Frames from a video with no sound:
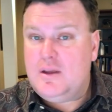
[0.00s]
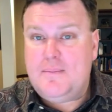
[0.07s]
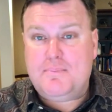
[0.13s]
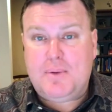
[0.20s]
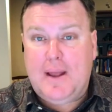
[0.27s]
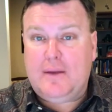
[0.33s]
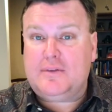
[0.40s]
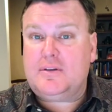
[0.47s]

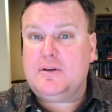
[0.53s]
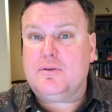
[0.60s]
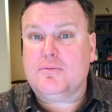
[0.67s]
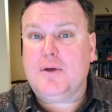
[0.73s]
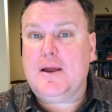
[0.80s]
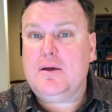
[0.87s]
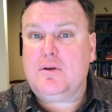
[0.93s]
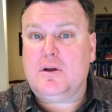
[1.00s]
bouncing
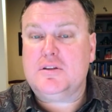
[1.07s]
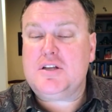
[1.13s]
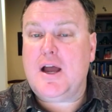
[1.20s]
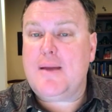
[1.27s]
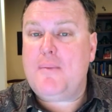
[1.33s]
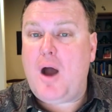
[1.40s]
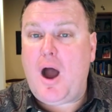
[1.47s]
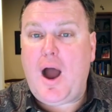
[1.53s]
around
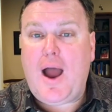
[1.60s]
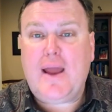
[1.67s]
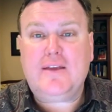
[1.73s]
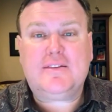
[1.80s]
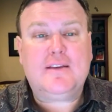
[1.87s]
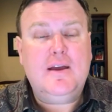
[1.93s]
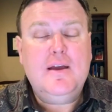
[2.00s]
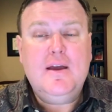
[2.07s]
all-time highs,